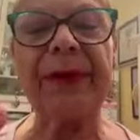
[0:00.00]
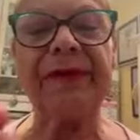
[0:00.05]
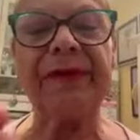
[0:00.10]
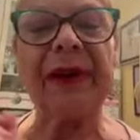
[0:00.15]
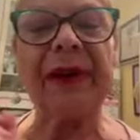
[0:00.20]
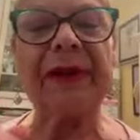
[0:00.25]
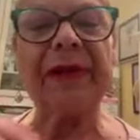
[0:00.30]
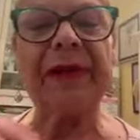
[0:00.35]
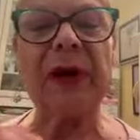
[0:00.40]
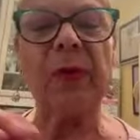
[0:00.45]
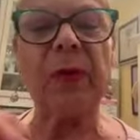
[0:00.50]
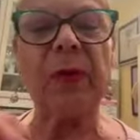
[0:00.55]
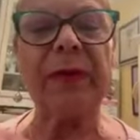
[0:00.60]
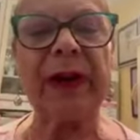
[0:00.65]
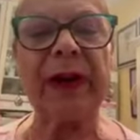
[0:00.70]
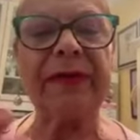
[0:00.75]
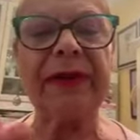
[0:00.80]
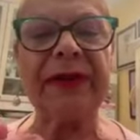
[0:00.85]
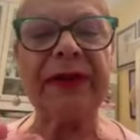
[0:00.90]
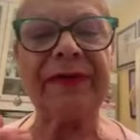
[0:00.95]
it very,
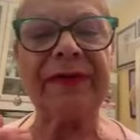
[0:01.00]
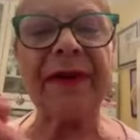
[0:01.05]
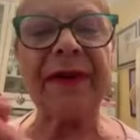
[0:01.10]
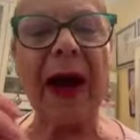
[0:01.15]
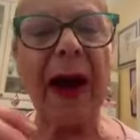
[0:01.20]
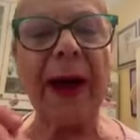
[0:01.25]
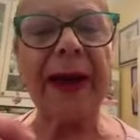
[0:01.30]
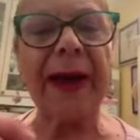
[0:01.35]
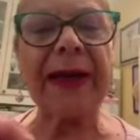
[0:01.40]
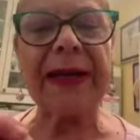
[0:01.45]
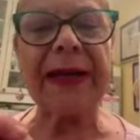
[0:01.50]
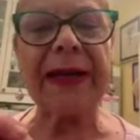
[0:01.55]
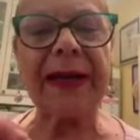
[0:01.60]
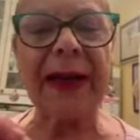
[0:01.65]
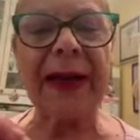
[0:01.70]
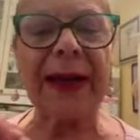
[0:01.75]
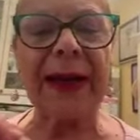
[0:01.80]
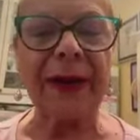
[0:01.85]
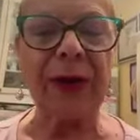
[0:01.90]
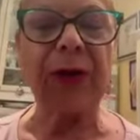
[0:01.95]
very fine
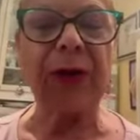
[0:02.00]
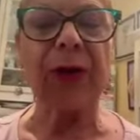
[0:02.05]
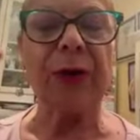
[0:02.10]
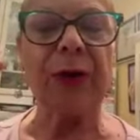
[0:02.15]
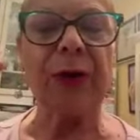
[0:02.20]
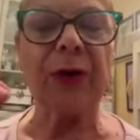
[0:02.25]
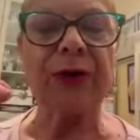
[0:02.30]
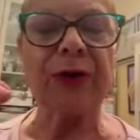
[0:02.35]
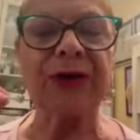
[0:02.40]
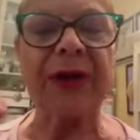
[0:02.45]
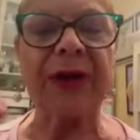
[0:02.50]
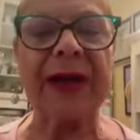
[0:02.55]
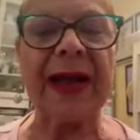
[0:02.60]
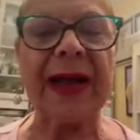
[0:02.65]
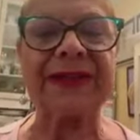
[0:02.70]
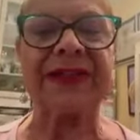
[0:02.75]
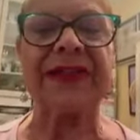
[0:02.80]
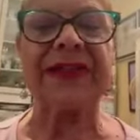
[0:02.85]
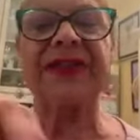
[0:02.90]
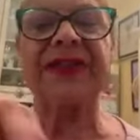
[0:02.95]
and you use it
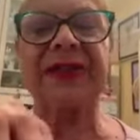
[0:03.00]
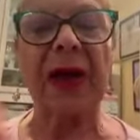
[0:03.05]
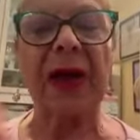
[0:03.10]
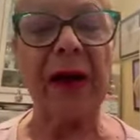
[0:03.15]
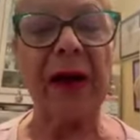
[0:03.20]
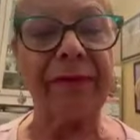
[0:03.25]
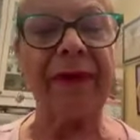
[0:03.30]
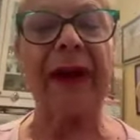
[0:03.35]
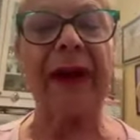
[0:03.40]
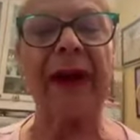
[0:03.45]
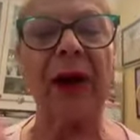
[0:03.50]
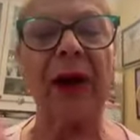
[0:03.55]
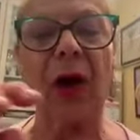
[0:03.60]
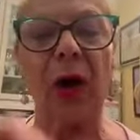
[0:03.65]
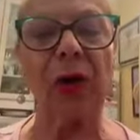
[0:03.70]
as a stuffing